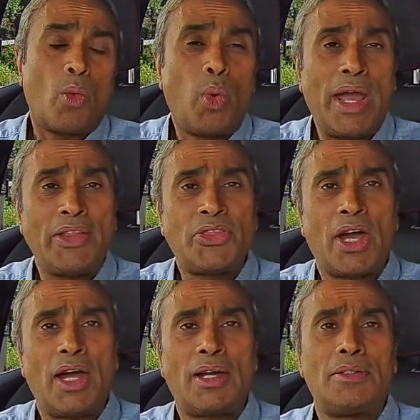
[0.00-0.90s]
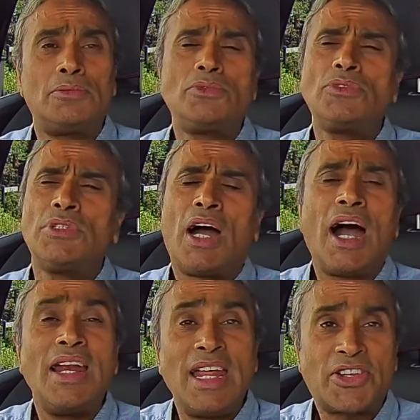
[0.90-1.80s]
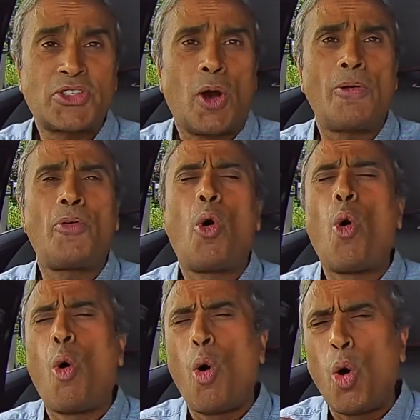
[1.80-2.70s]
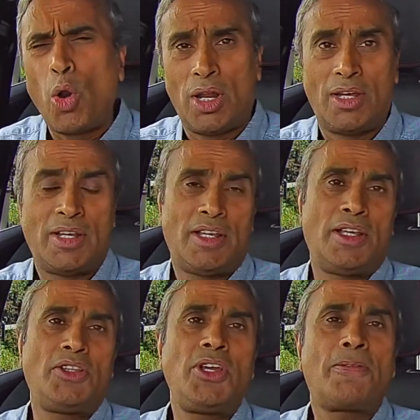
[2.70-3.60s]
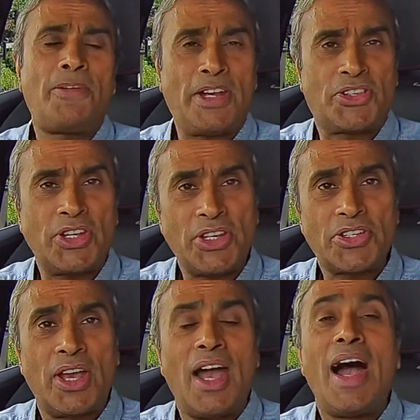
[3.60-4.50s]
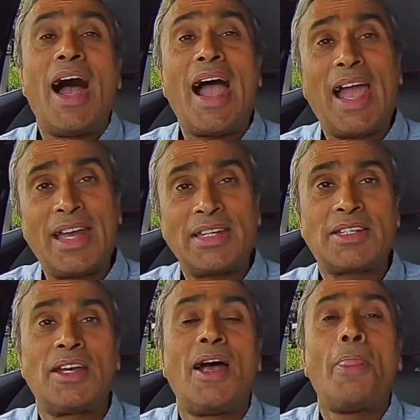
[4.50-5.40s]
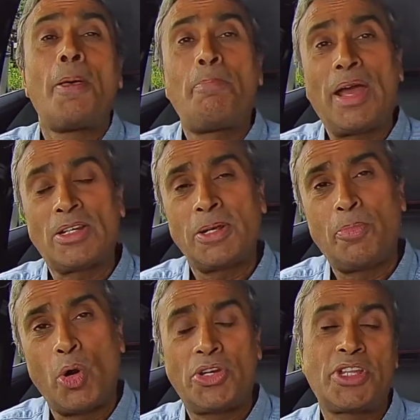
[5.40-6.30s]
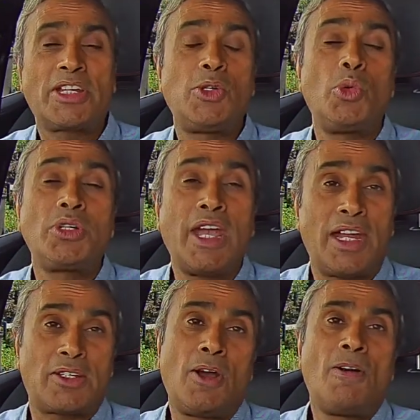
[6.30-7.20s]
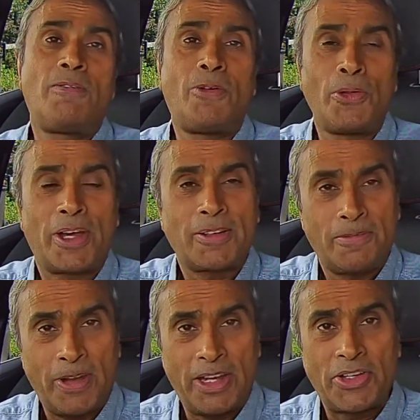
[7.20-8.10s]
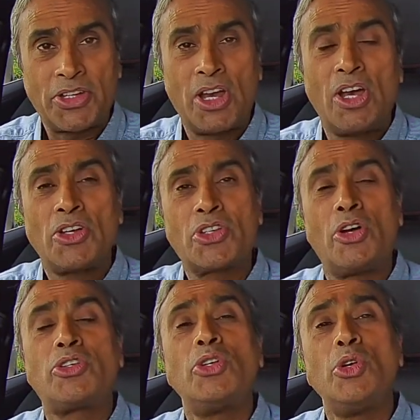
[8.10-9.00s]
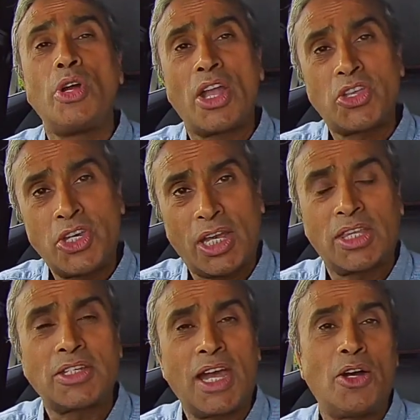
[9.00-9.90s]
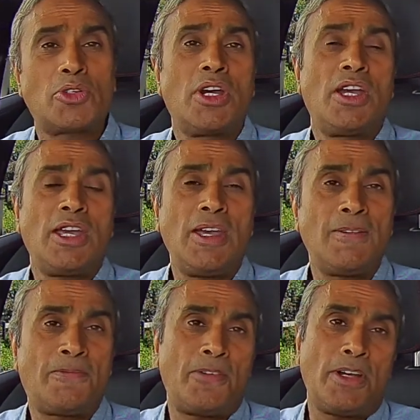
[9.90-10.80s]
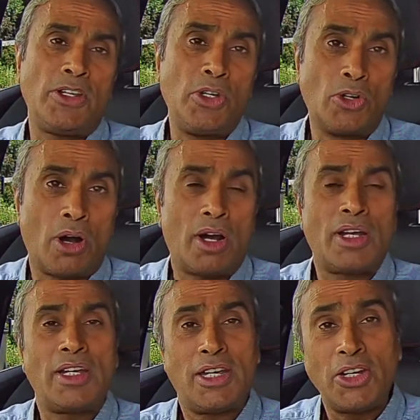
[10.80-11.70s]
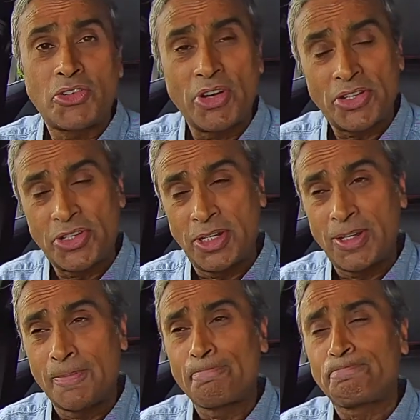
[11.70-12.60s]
with uh, a list of all the offences and the penalty points that you would get for that offence. So do check that out if you are interested.